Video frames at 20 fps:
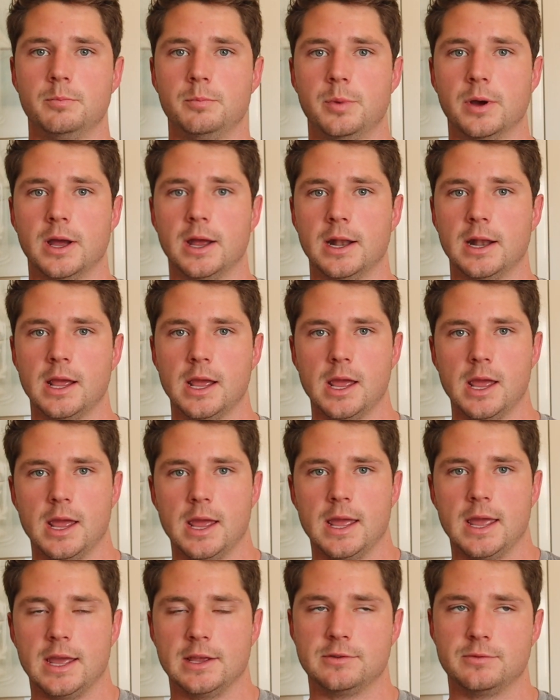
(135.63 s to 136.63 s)
But
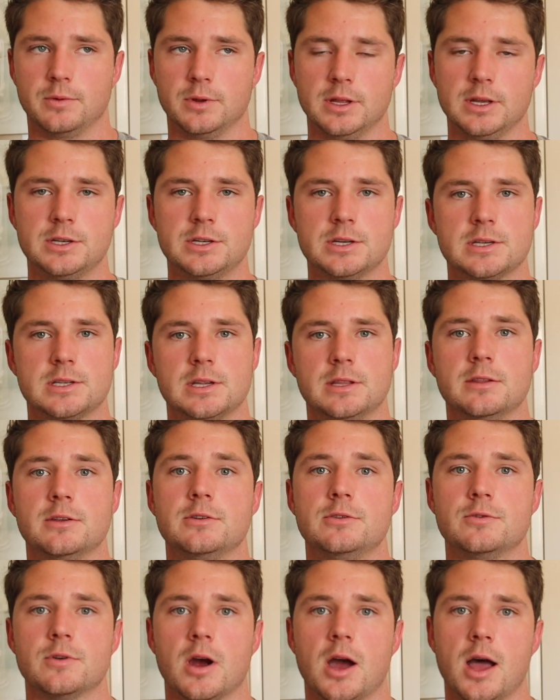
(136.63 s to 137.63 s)
it's really just in the
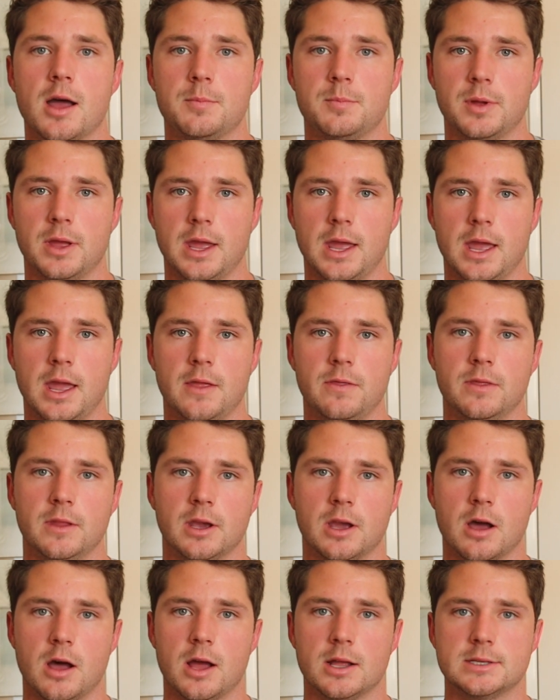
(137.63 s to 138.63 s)
drop and the
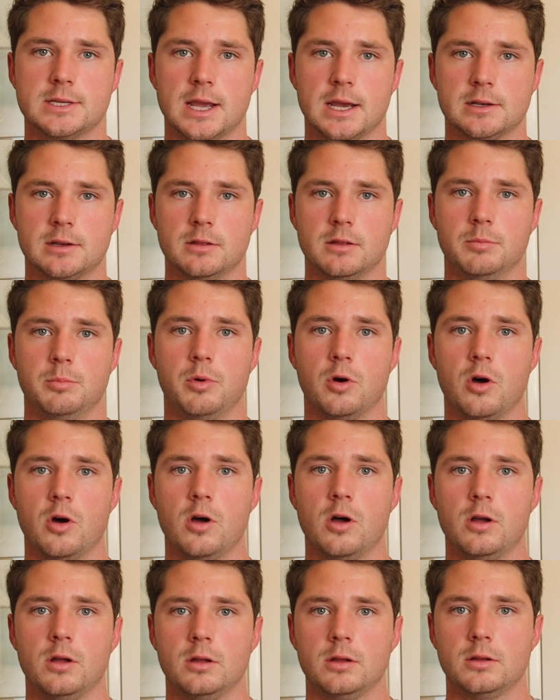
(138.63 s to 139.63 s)
contact of the
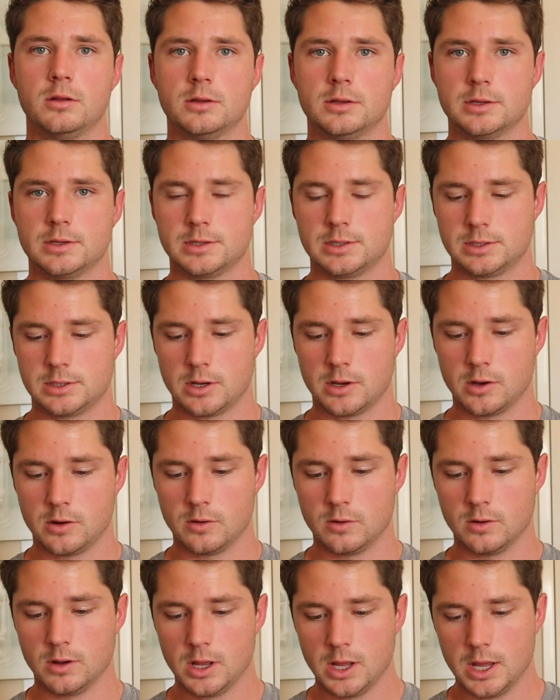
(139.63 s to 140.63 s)
ball,
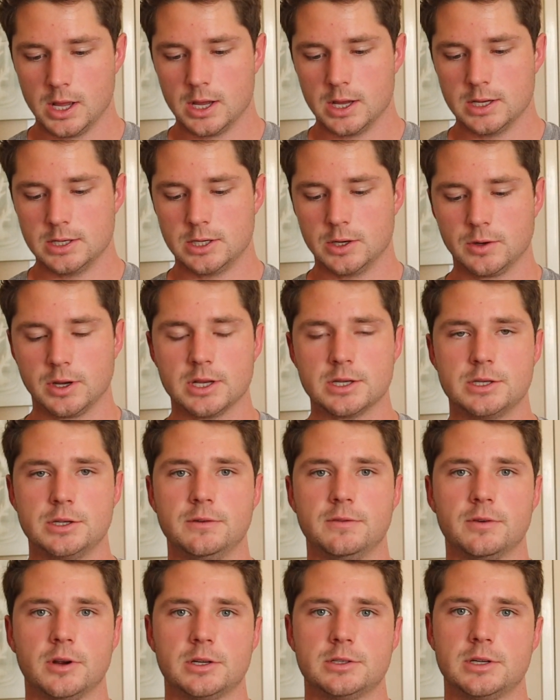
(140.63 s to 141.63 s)
so don't get
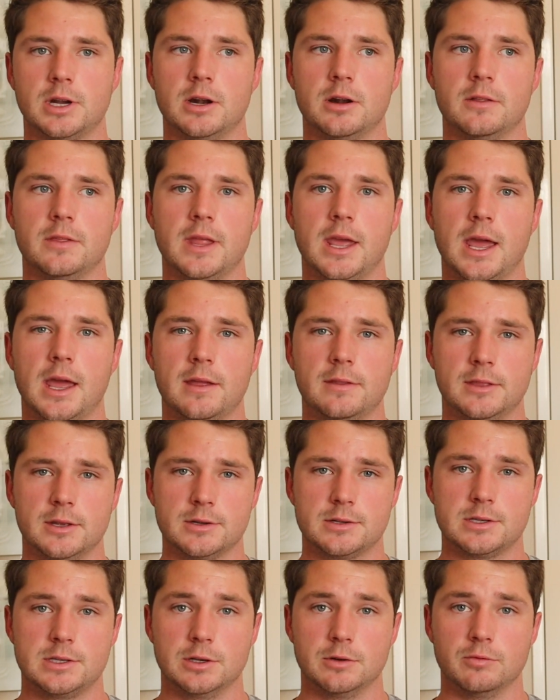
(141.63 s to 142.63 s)
too frustrated on that.
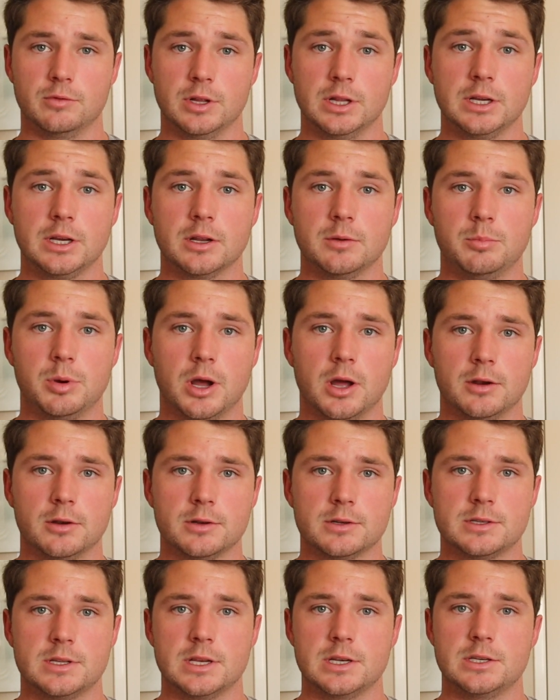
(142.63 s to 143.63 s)
There's still really good
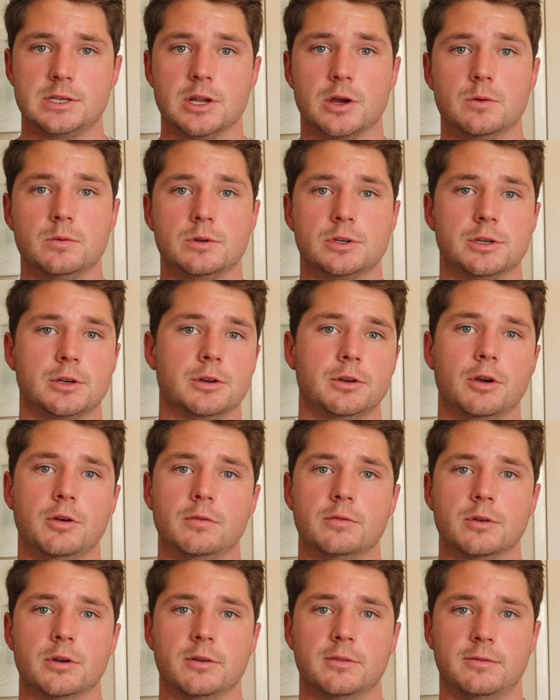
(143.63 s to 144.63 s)
punters that don't turn
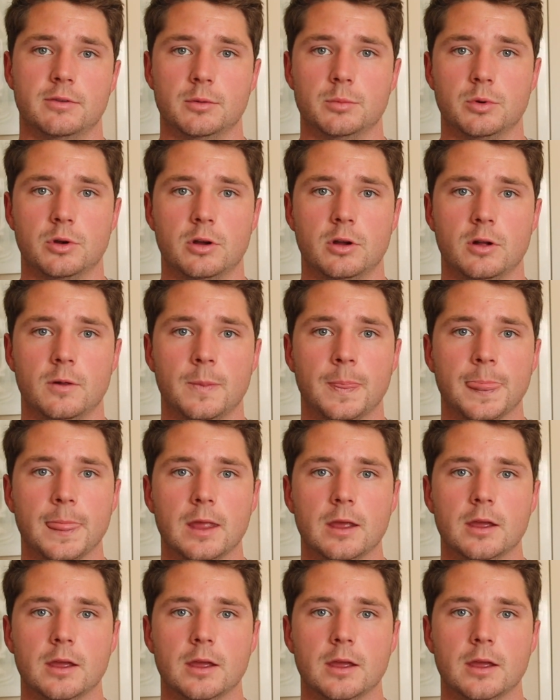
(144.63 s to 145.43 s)
over a football.